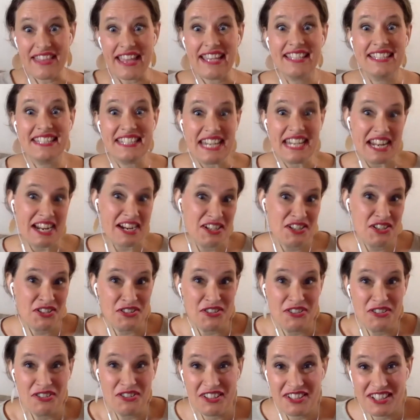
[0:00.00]
they dare to
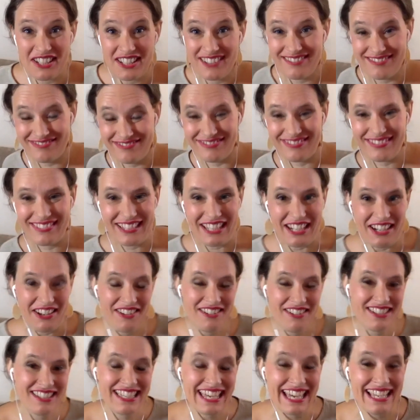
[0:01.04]
not,
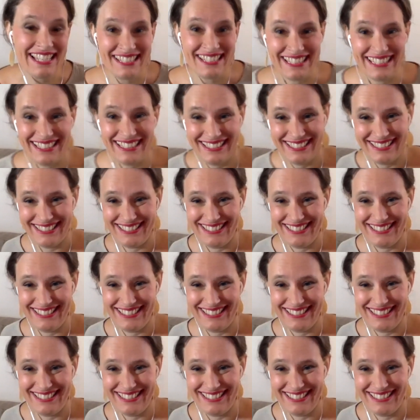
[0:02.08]
guess it.